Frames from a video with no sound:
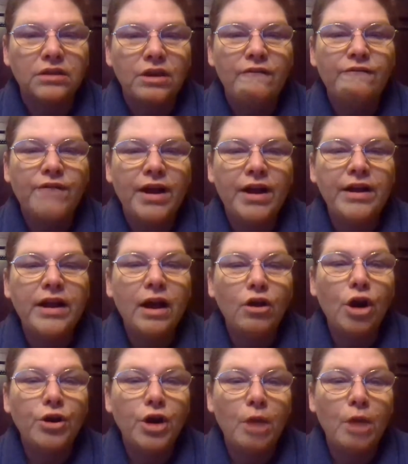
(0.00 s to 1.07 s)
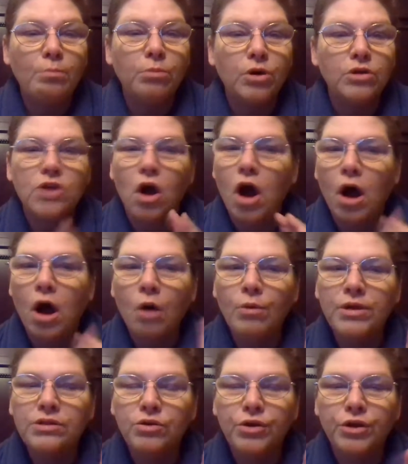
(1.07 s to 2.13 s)
Find out our numbers.
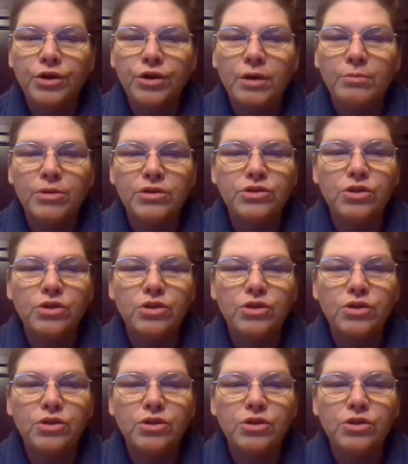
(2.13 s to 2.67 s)
Always know your numbers.